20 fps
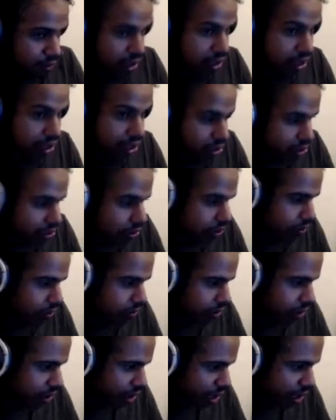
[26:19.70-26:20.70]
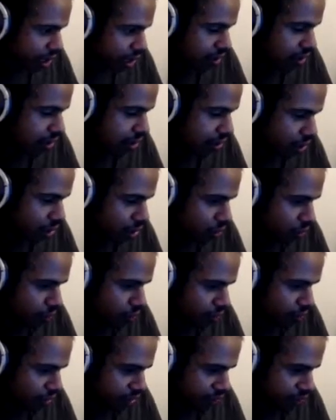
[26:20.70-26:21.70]
Let's do it how they... Oh,
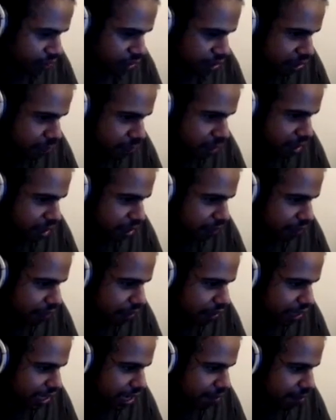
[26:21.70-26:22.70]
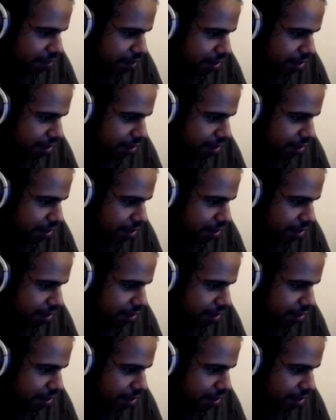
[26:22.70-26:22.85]
fudge, I forgot to, I forgot to add my